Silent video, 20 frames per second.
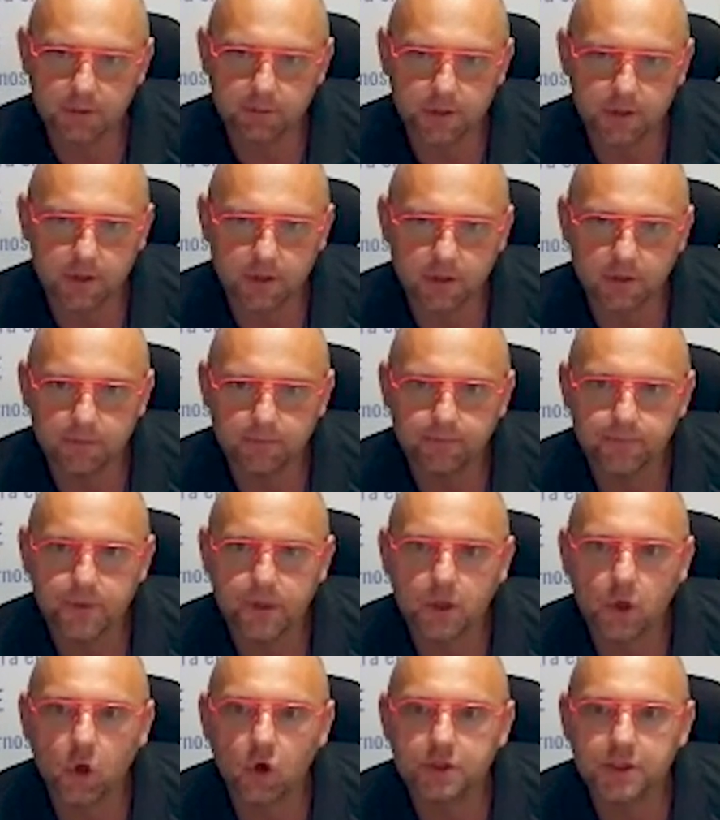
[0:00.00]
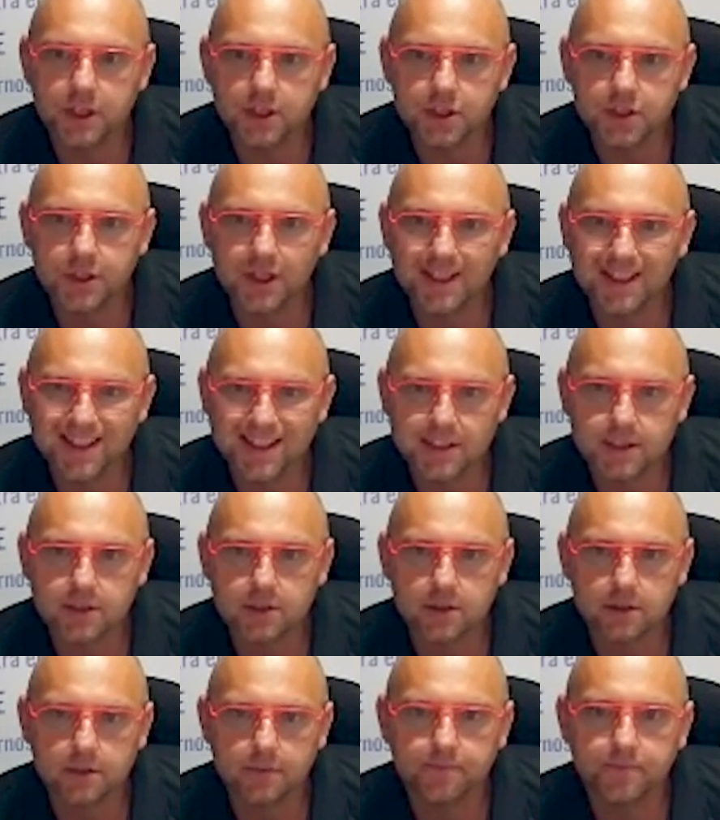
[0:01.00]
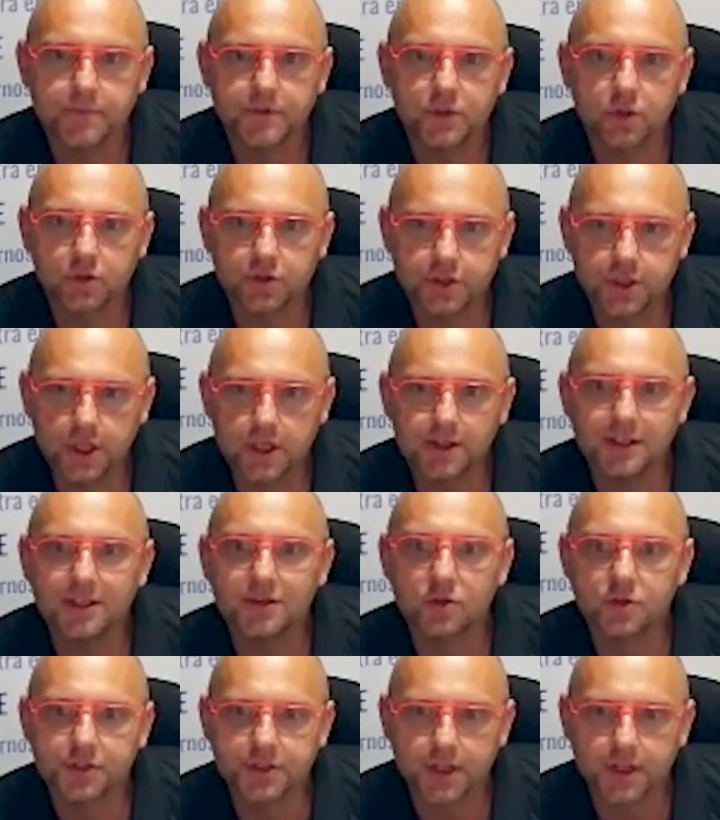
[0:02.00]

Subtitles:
it is necessary to supply it with food every day,